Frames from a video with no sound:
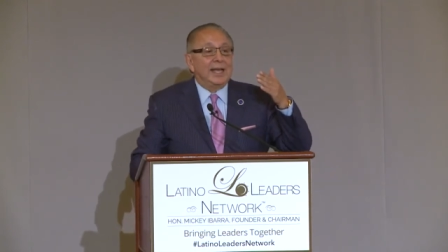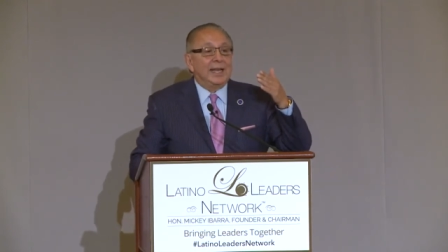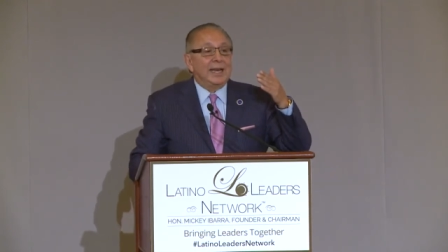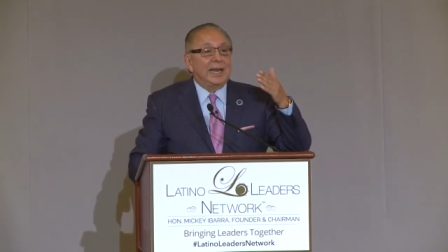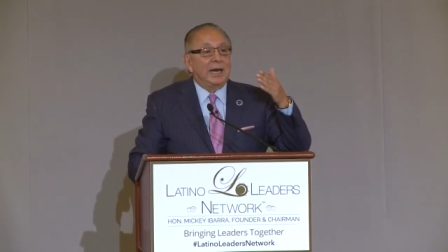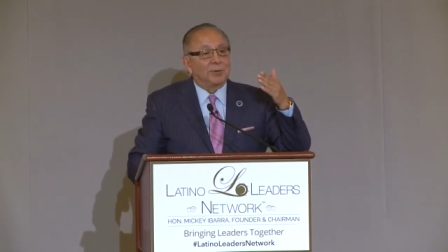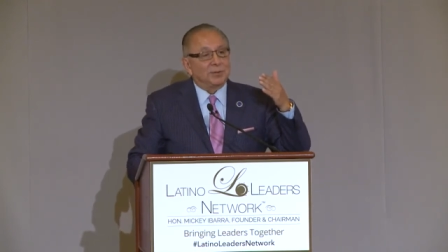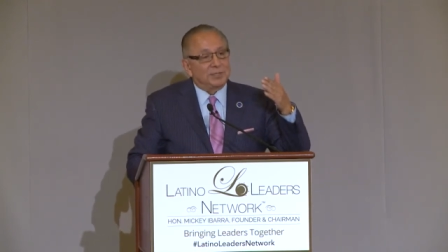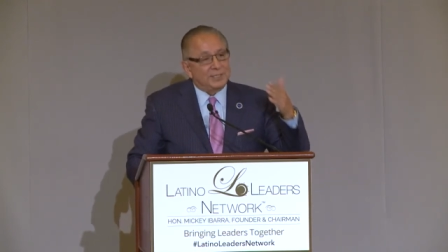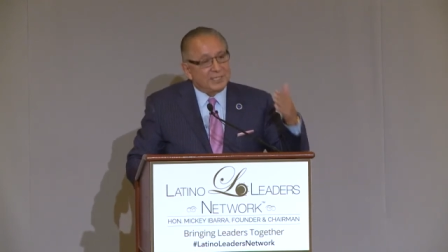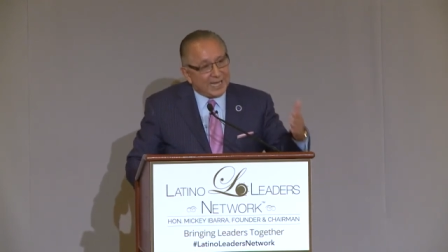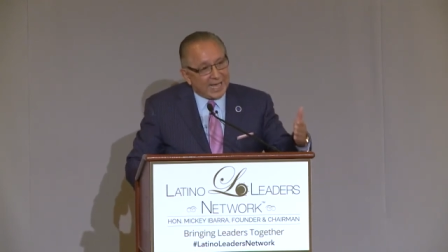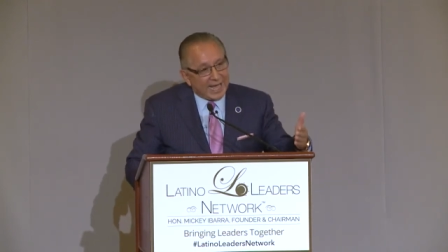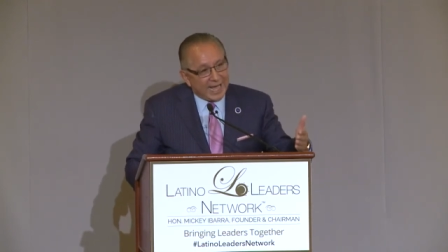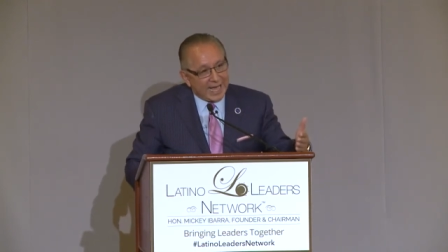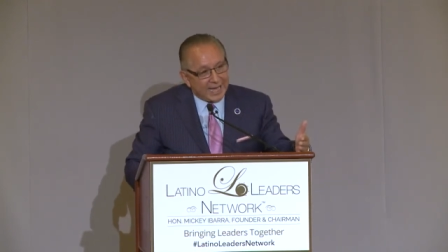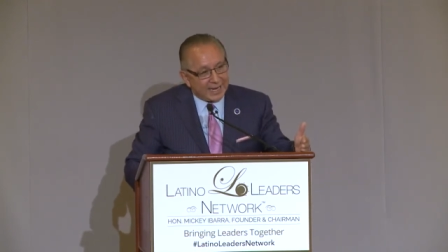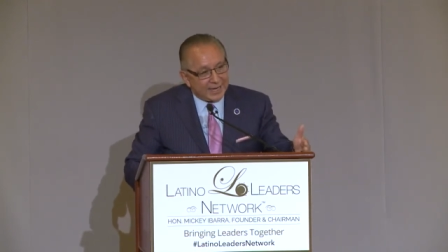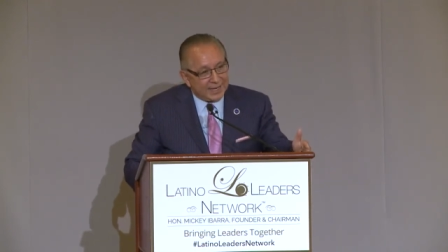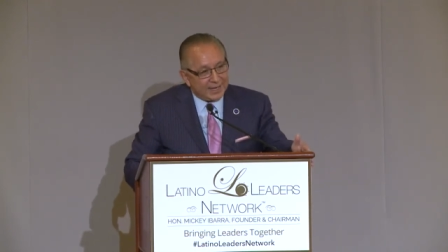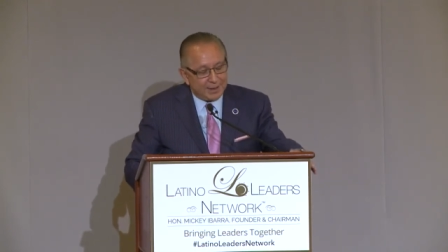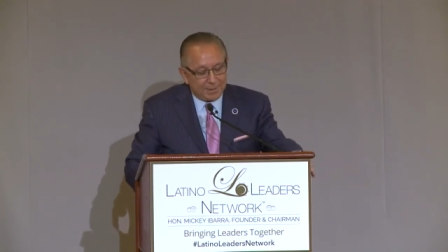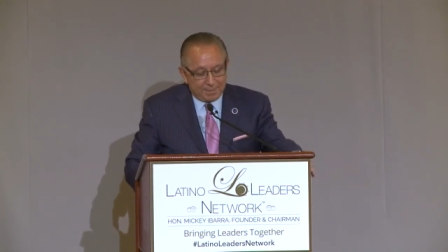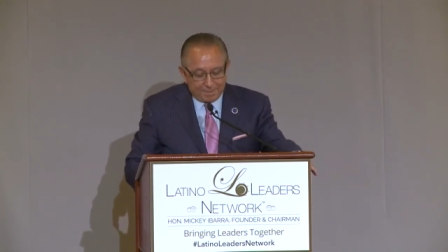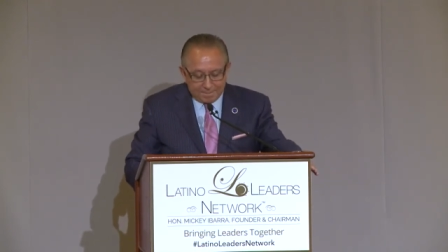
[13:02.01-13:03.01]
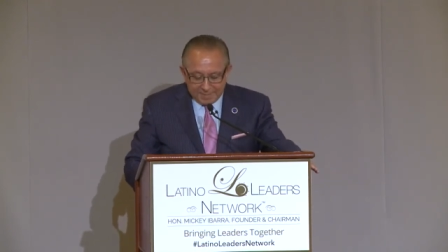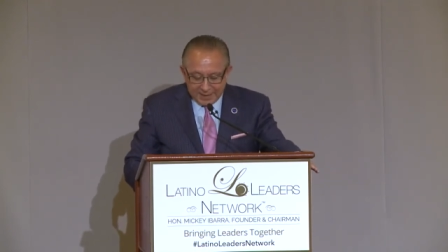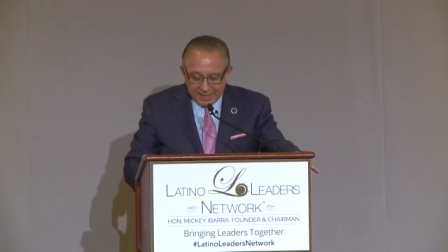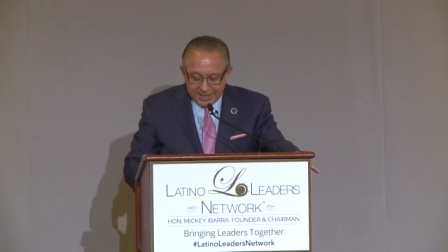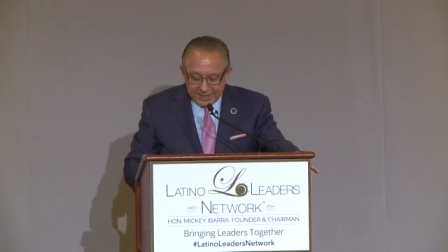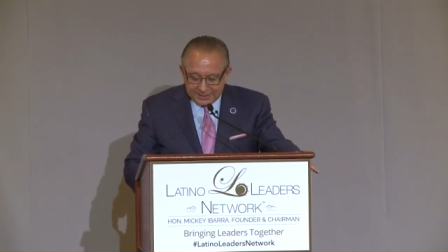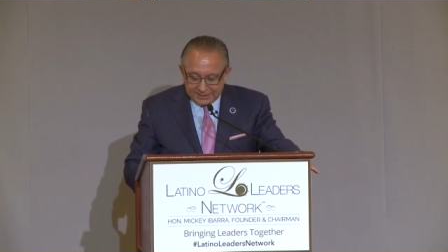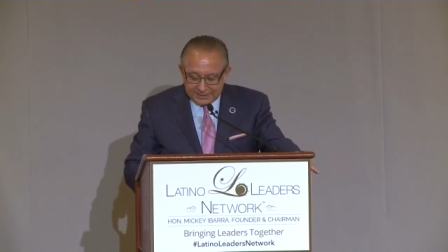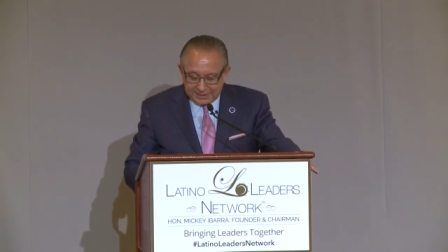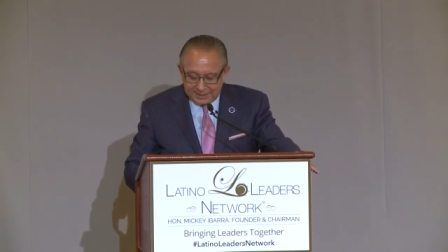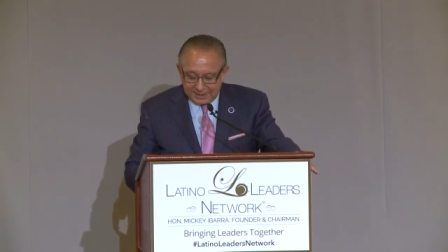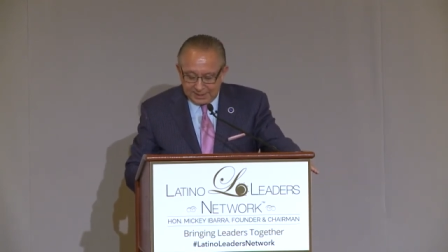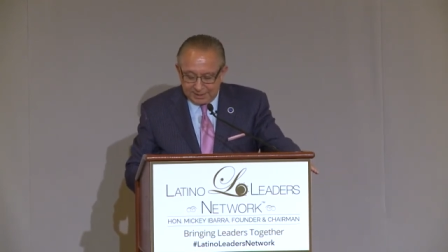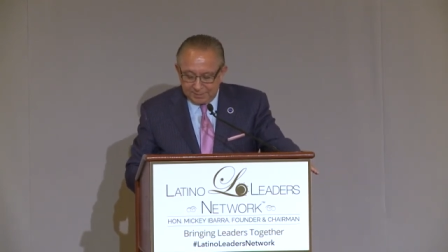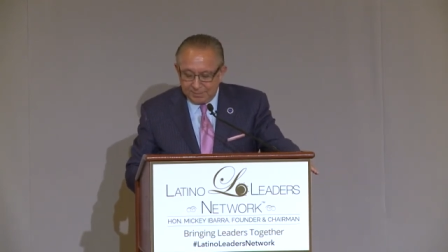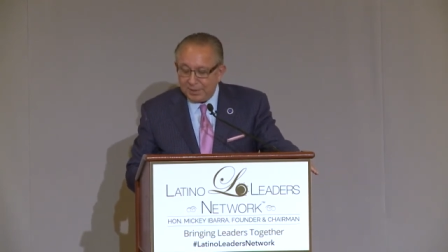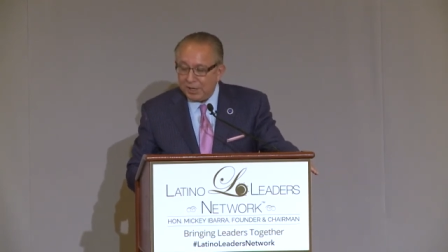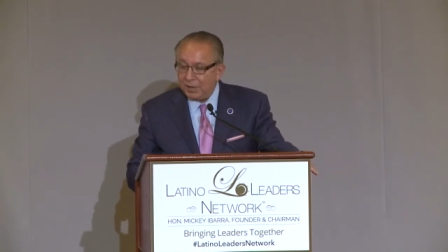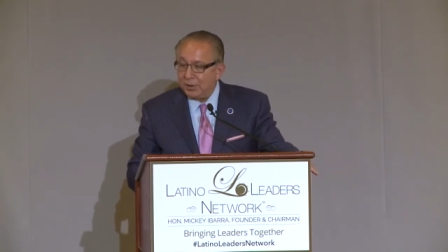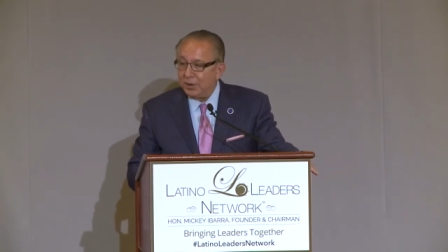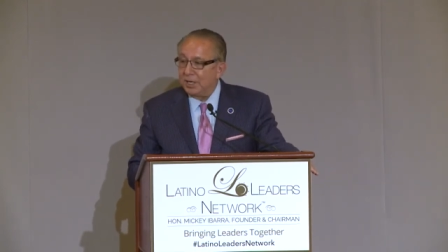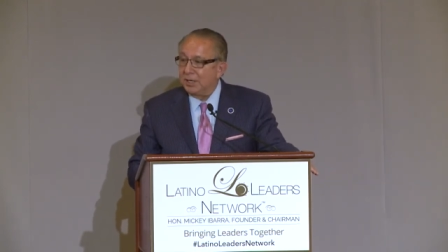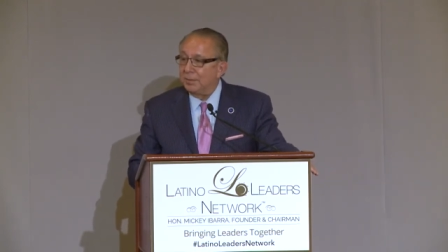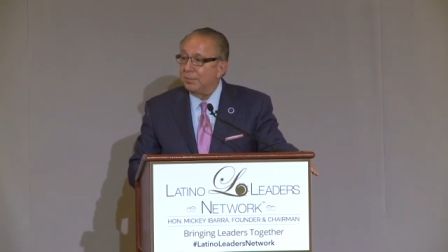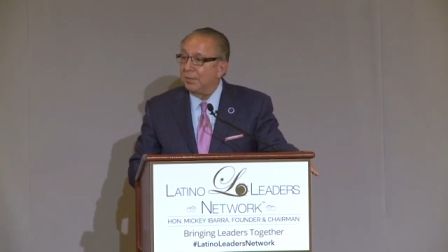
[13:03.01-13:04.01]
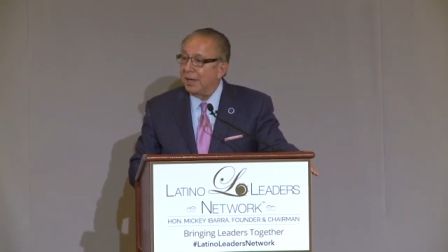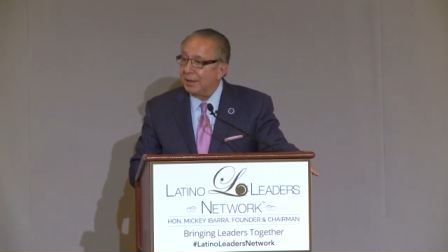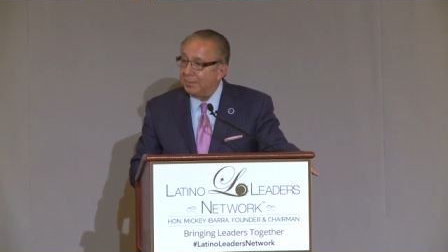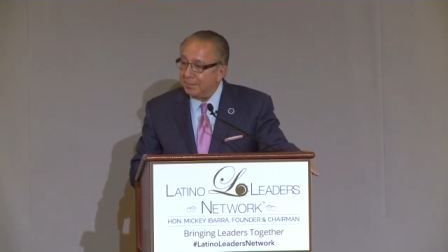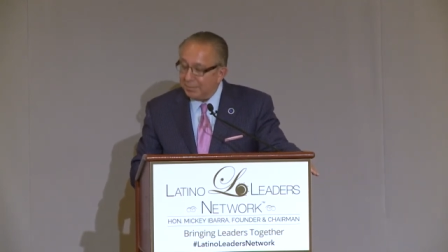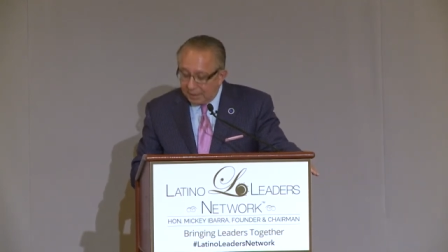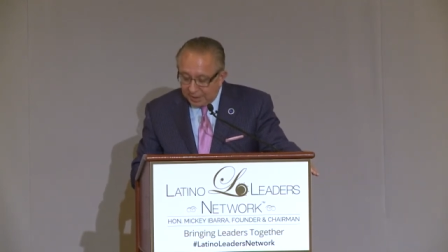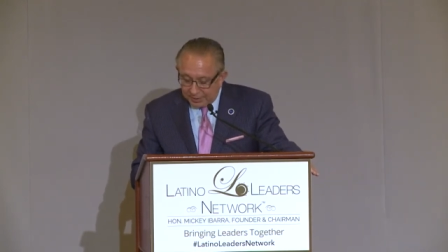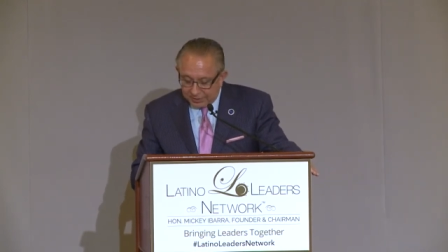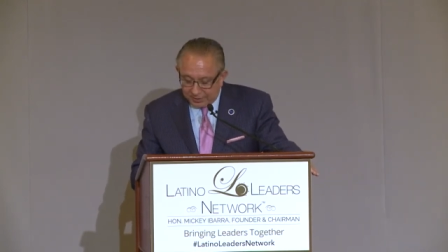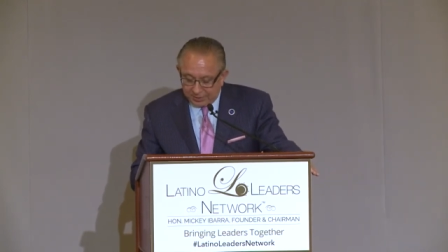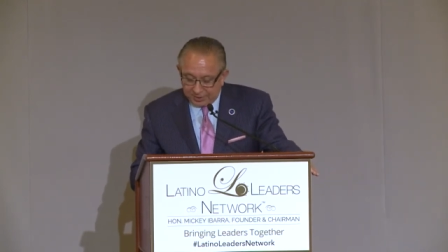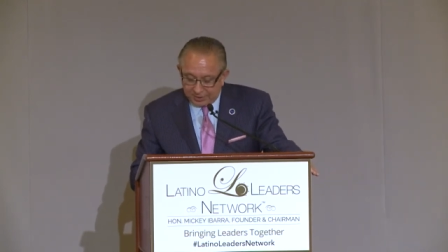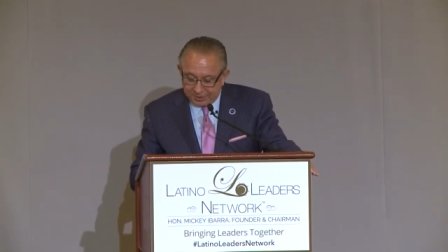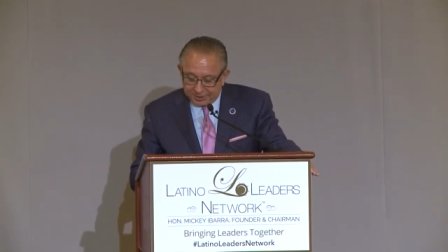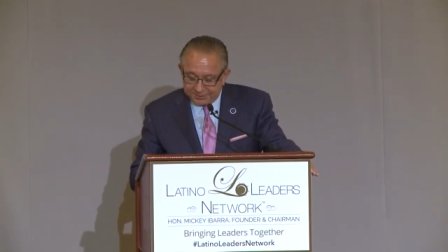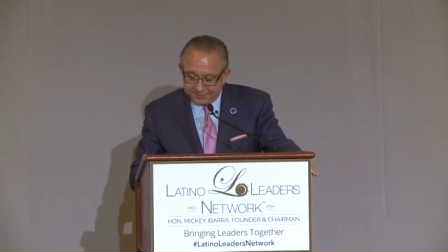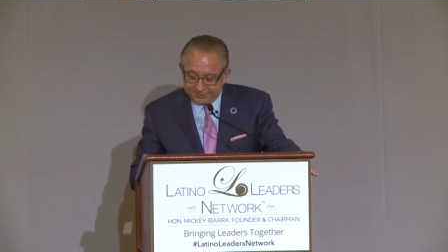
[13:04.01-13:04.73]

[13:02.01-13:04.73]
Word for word: Now, Dad met and married my mother,